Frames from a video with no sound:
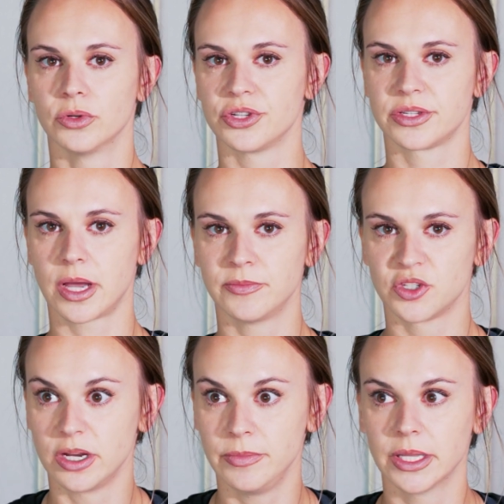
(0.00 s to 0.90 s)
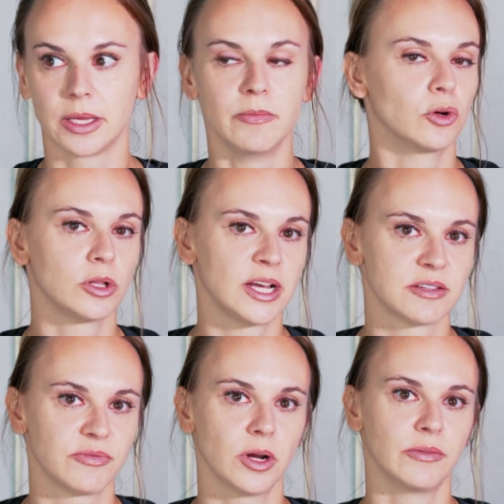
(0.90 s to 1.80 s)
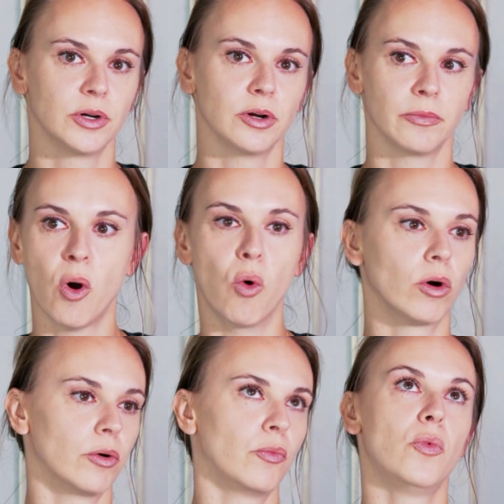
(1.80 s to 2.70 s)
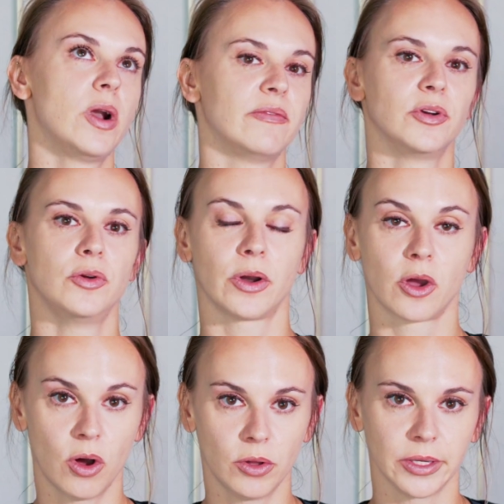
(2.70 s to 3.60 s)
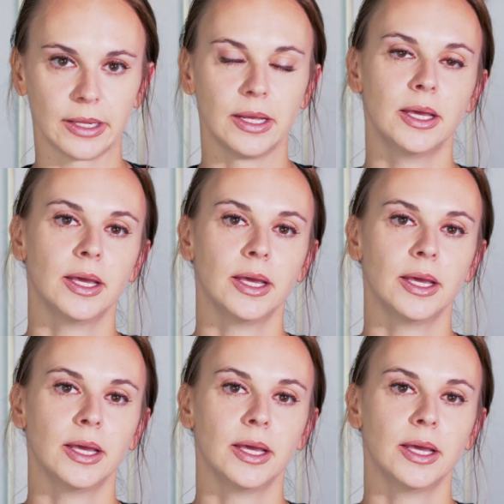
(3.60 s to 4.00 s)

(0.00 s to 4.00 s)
I'm just gonna be like middle class forever or poor, or whatever you wanna call it.